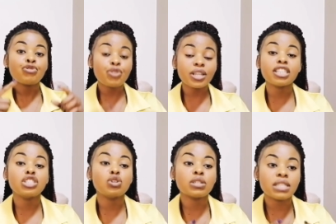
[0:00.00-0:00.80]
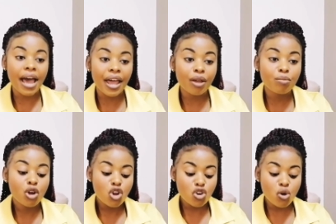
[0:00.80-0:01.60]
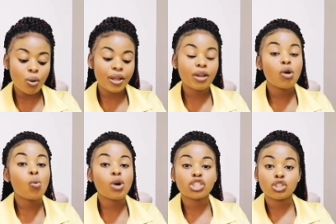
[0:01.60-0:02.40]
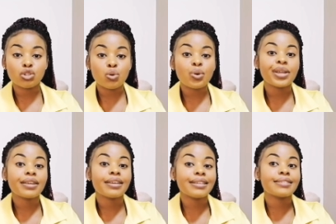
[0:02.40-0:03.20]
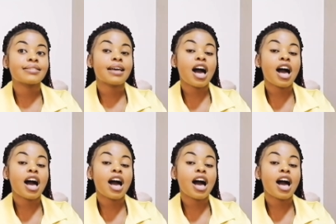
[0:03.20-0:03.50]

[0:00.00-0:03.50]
feeding your time, knowing what you're doing is